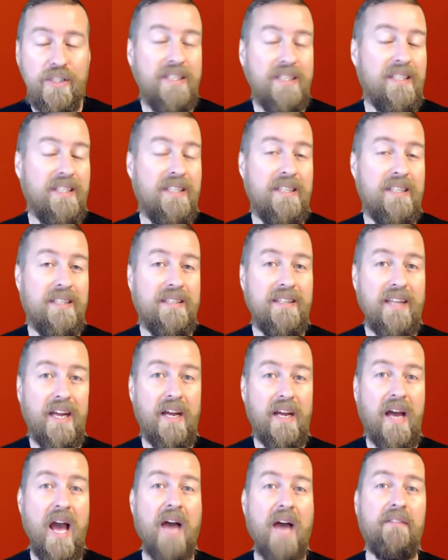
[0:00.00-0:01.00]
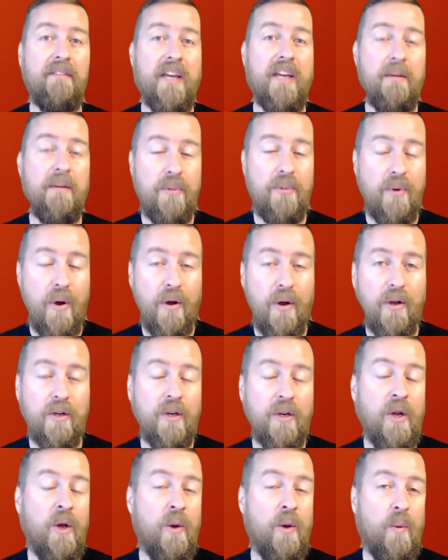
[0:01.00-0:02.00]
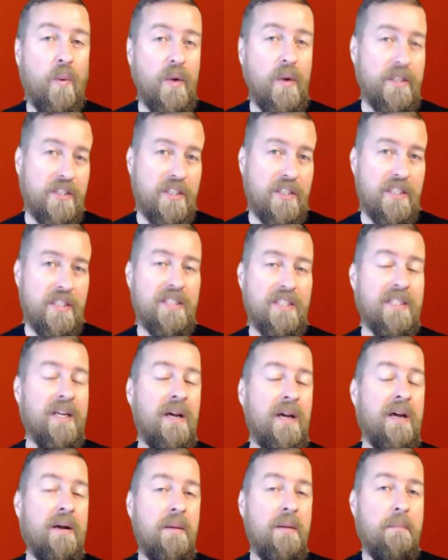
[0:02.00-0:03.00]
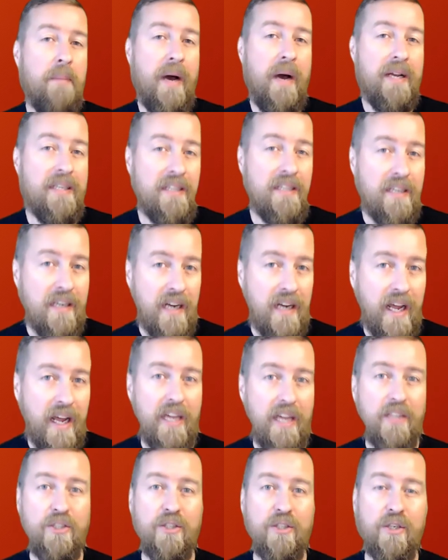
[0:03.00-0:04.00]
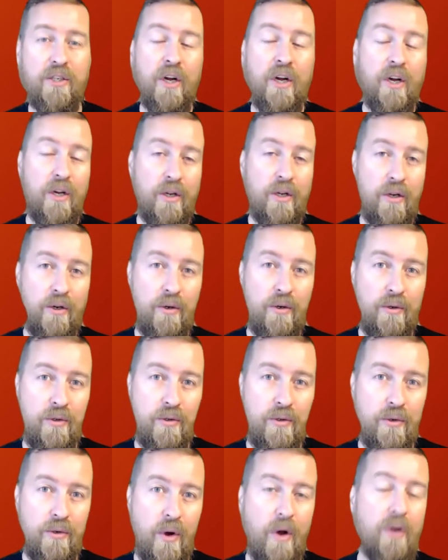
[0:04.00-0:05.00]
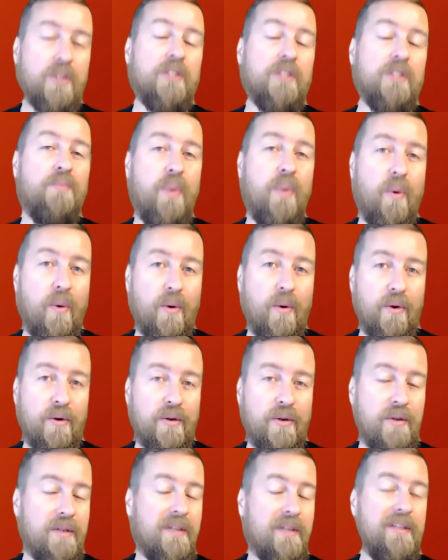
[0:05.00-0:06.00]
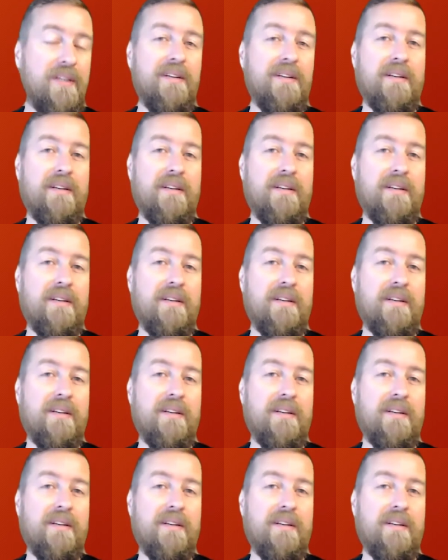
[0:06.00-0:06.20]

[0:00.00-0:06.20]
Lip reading: They're having a product which is by nature cross-border.